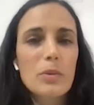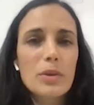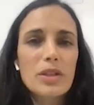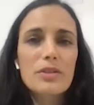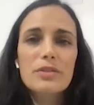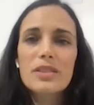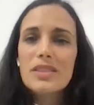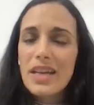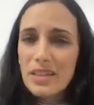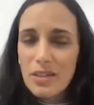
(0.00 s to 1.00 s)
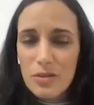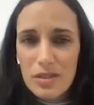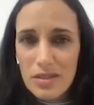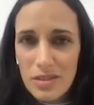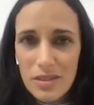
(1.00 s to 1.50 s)
When you're designing your
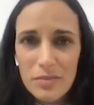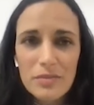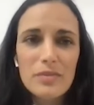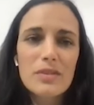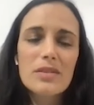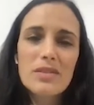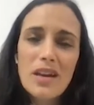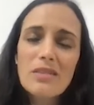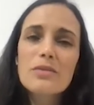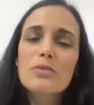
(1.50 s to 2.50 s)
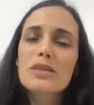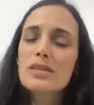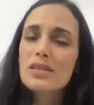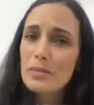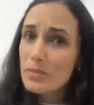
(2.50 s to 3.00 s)
system, start with a
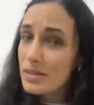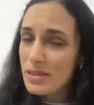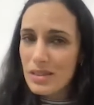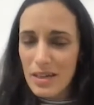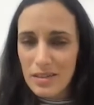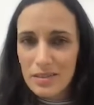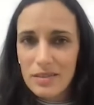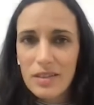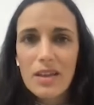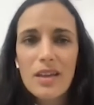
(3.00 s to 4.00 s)
simple design